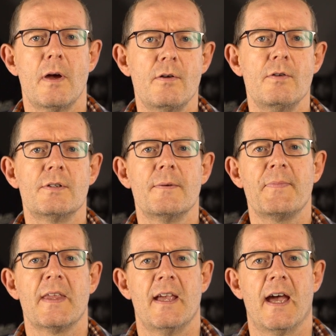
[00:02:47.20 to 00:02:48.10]
mode
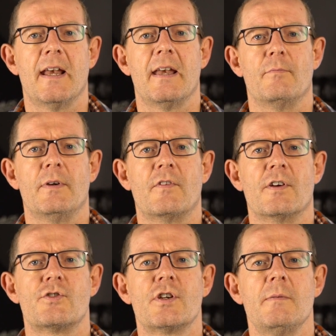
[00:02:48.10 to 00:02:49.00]
and we've got
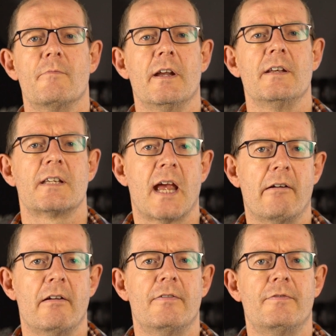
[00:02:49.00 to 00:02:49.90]
a cheap rate
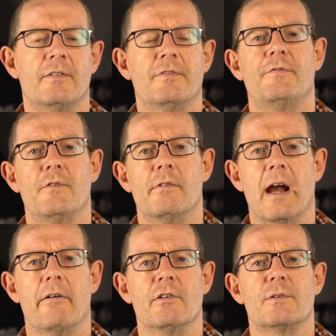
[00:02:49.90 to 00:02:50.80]
tariff of four
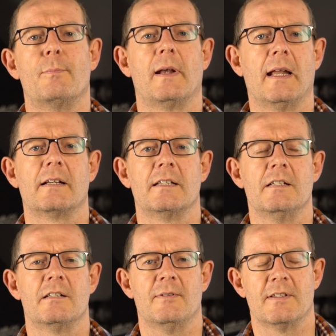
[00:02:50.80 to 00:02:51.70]
hours plugged
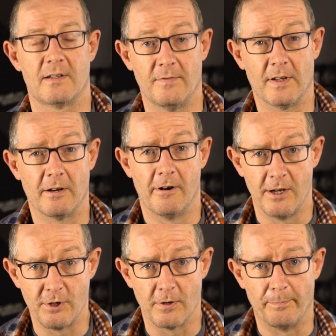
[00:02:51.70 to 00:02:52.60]
into its
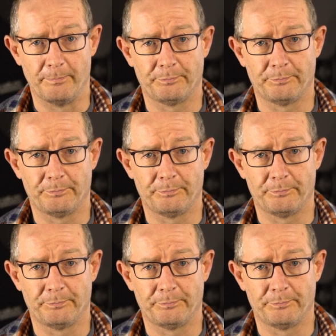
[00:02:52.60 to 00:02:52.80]
configuration.